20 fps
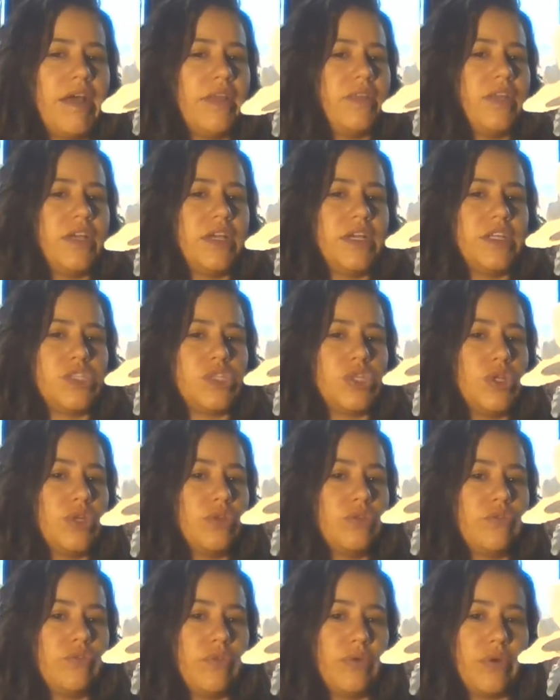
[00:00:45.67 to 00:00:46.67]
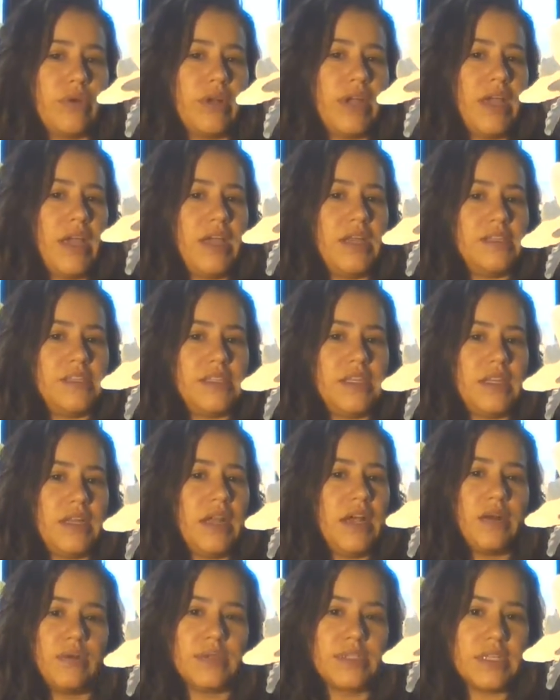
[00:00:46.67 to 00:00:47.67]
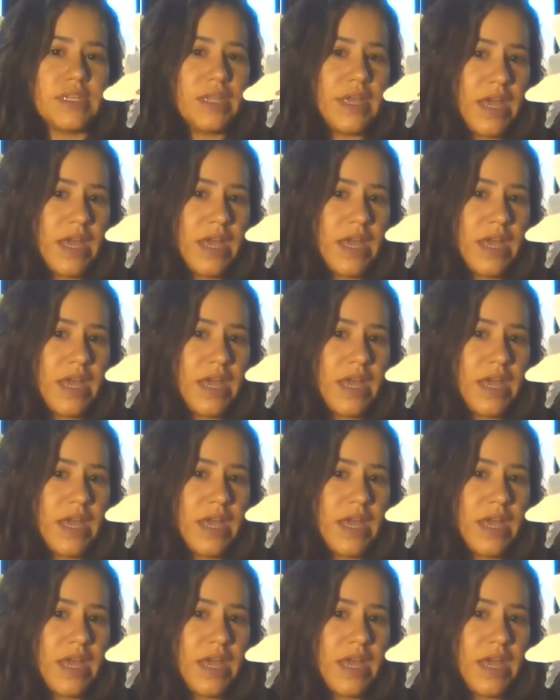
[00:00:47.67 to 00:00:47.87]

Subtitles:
I think it's good for 18 hours